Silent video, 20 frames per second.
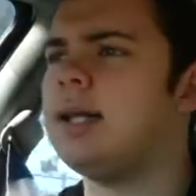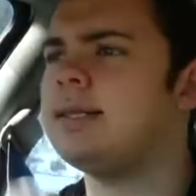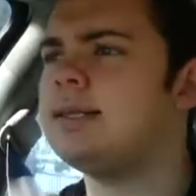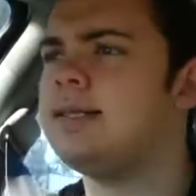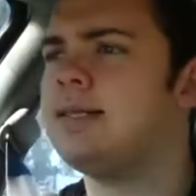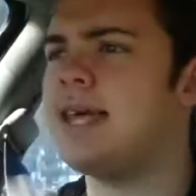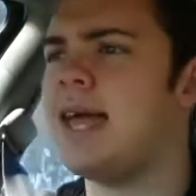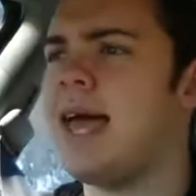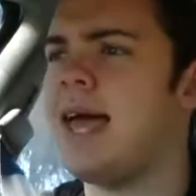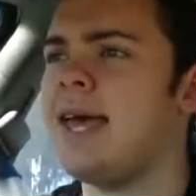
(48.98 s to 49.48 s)

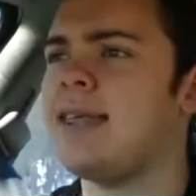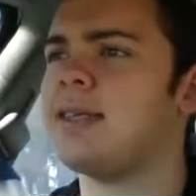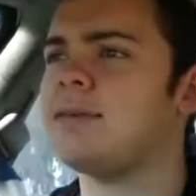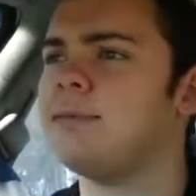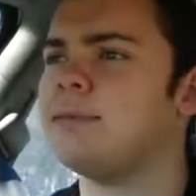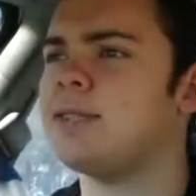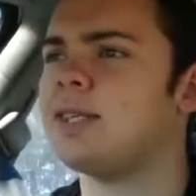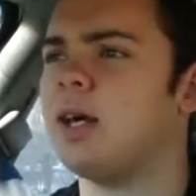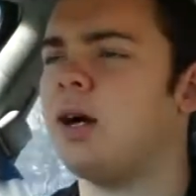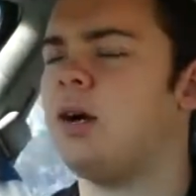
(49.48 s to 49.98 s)
dare
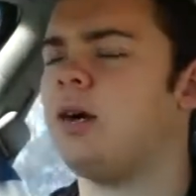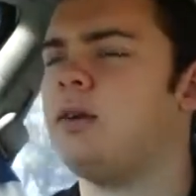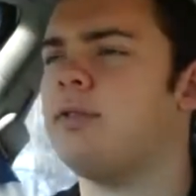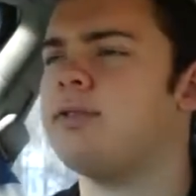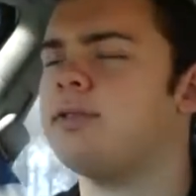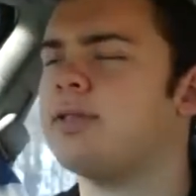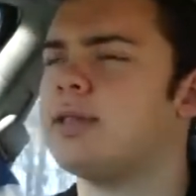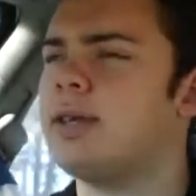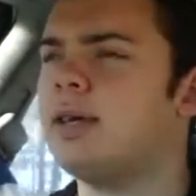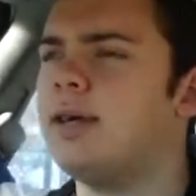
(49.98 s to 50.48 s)

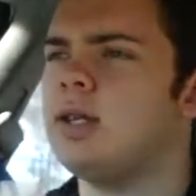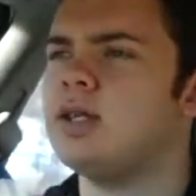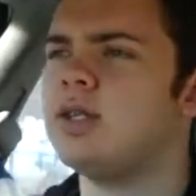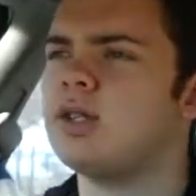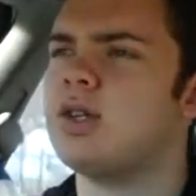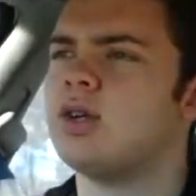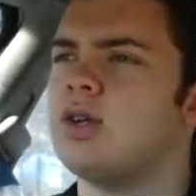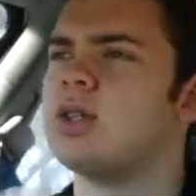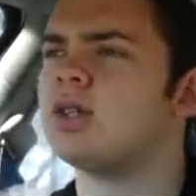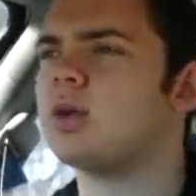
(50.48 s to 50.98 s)
themselves
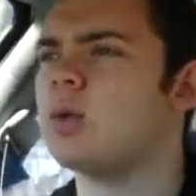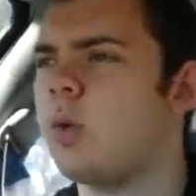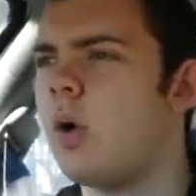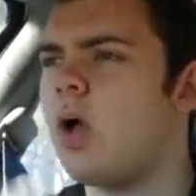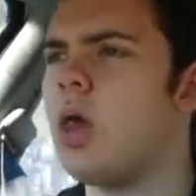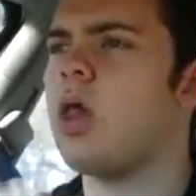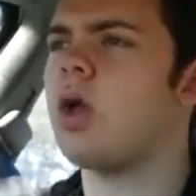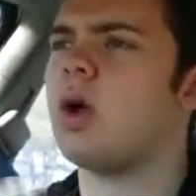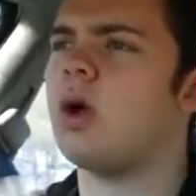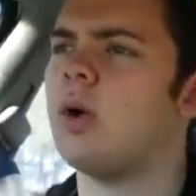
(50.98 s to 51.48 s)
to
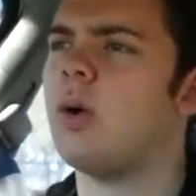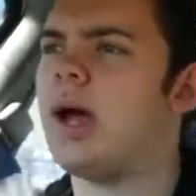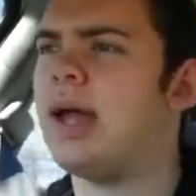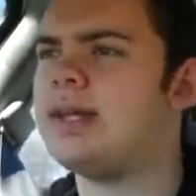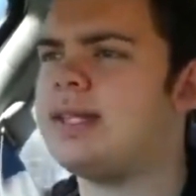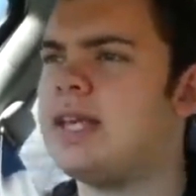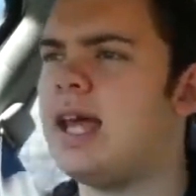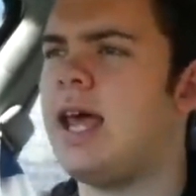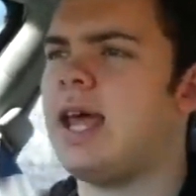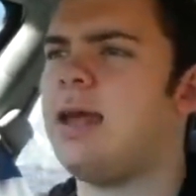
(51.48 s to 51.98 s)
swallow a
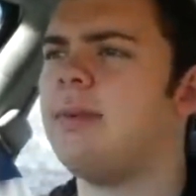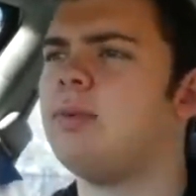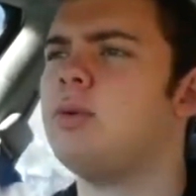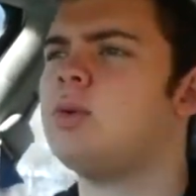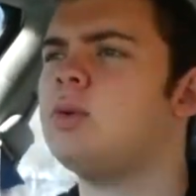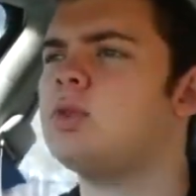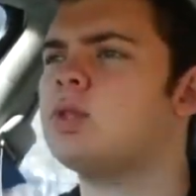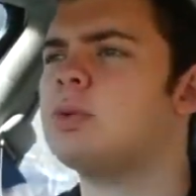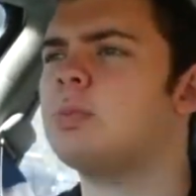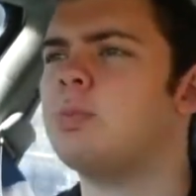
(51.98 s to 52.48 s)

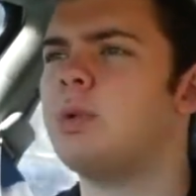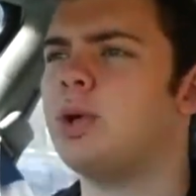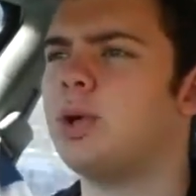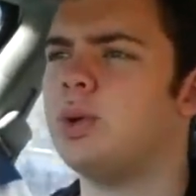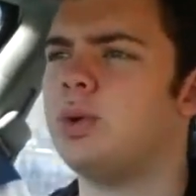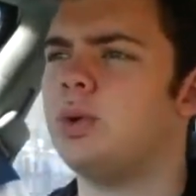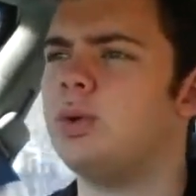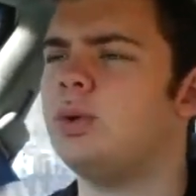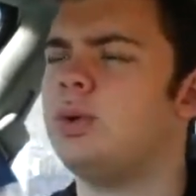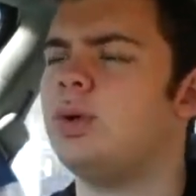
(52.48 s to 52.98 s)

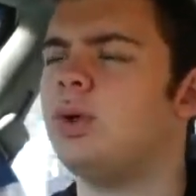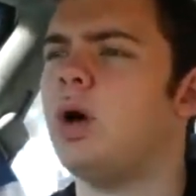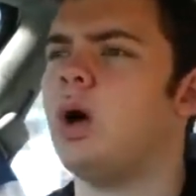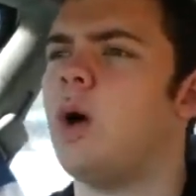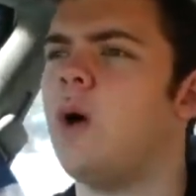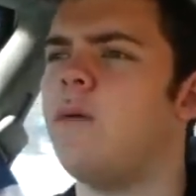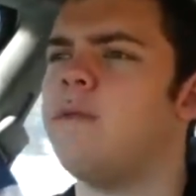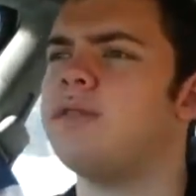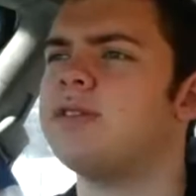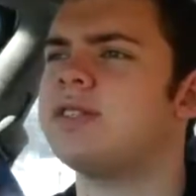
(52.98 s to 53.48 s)
tablespoon
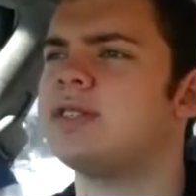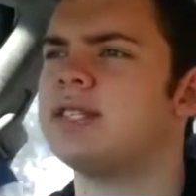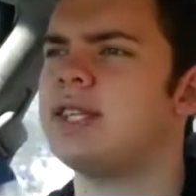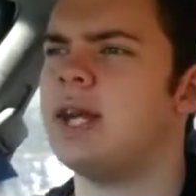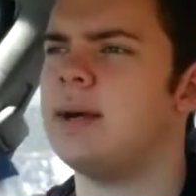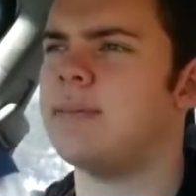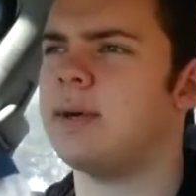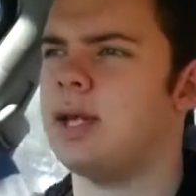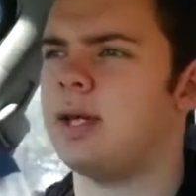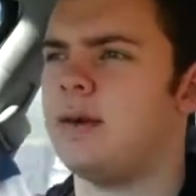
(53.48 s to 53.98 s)
of
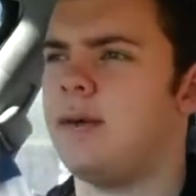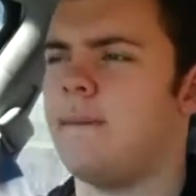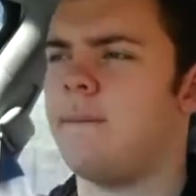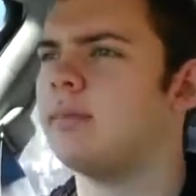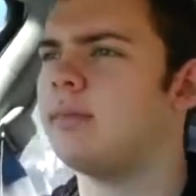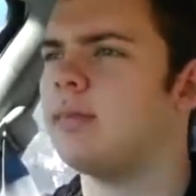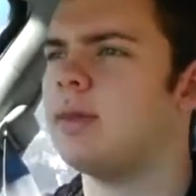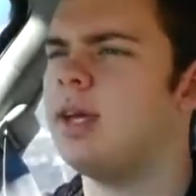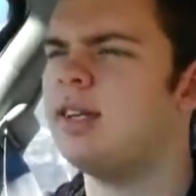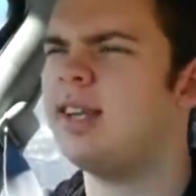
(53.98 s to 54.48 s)
cinnamon.
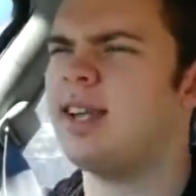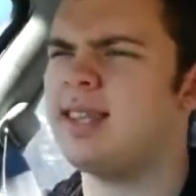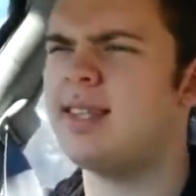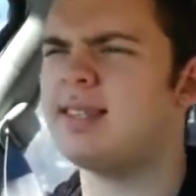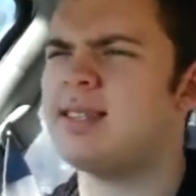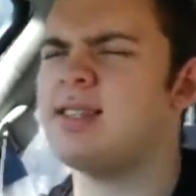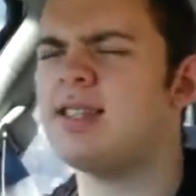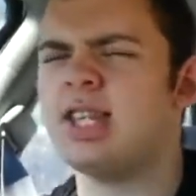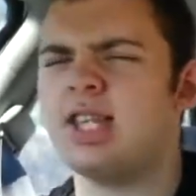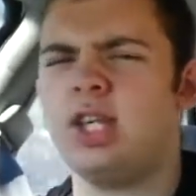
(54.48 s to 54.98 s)
Now this
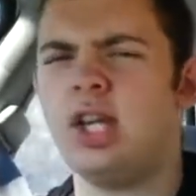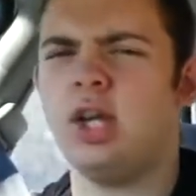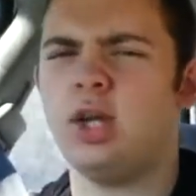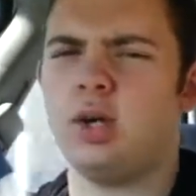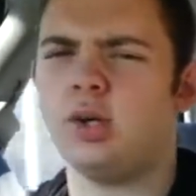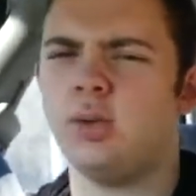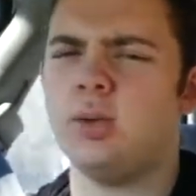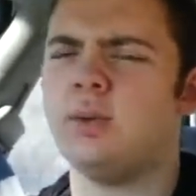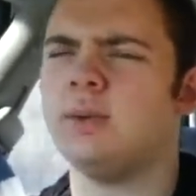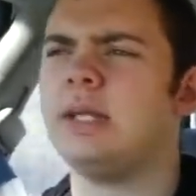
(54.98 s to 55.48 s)
isn't new.